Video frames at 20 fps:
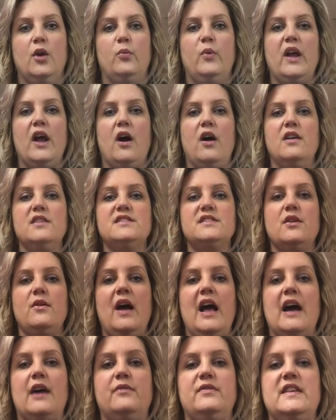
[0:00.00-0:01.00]
We also
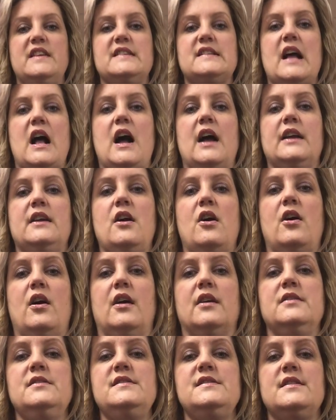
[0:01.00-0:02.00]
have these
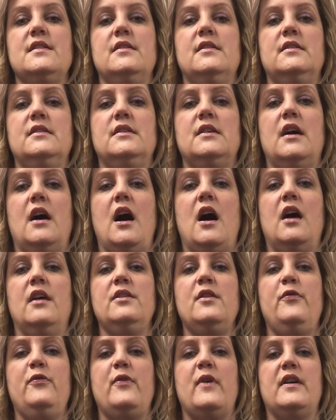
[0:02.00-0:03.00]
icons
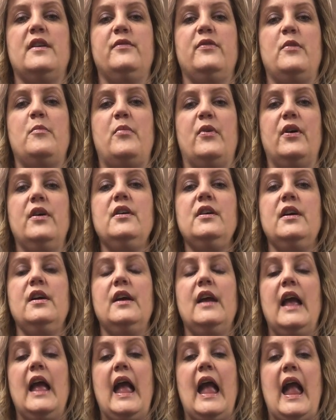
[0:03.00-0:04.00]
on the front of the book,
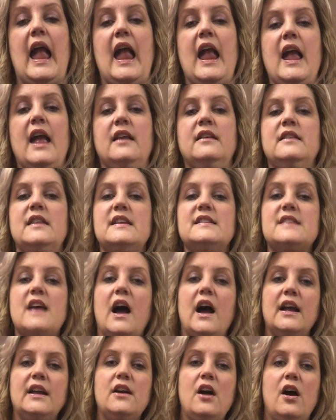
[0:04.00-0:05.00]
and these
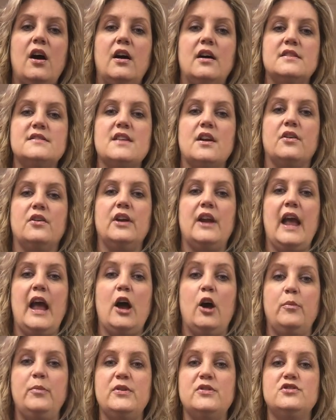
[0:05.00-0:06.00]
icons are going to
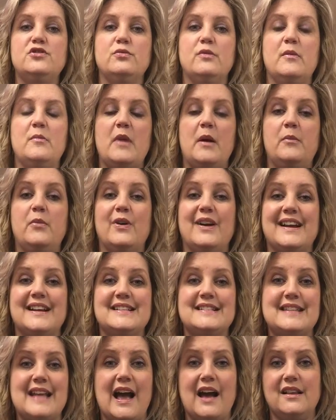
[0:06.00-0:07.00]
help you to remember
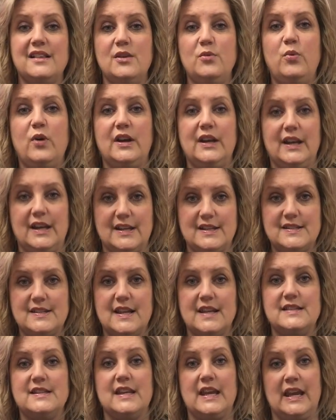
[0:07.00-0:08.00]
exactly what it is
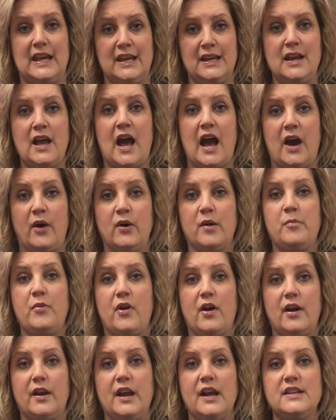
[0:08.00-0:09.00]
that's in our
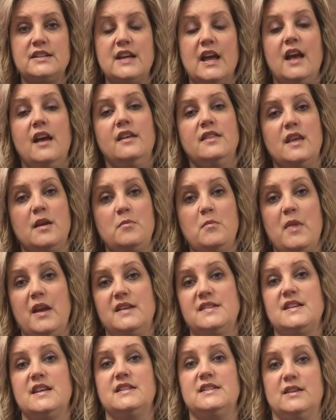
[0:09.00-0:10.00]
product that
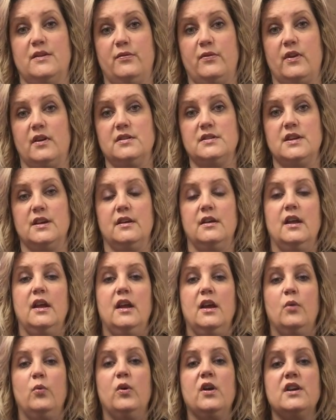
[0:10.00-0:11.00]
makes it different.
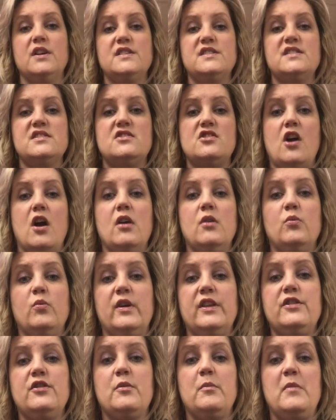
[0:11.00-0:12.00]
We're going to start
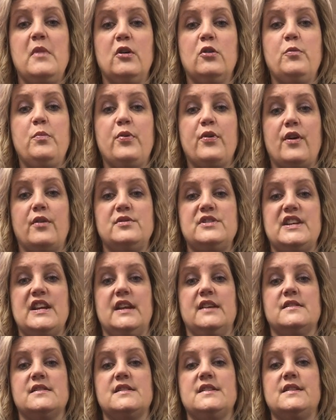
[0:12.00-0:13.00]
with your milk
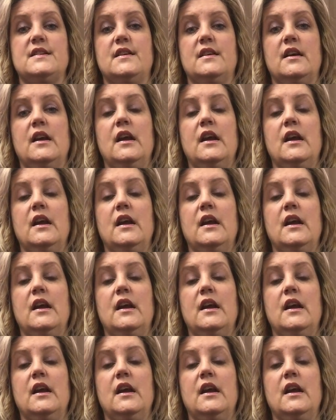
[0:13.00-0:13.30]
proteins.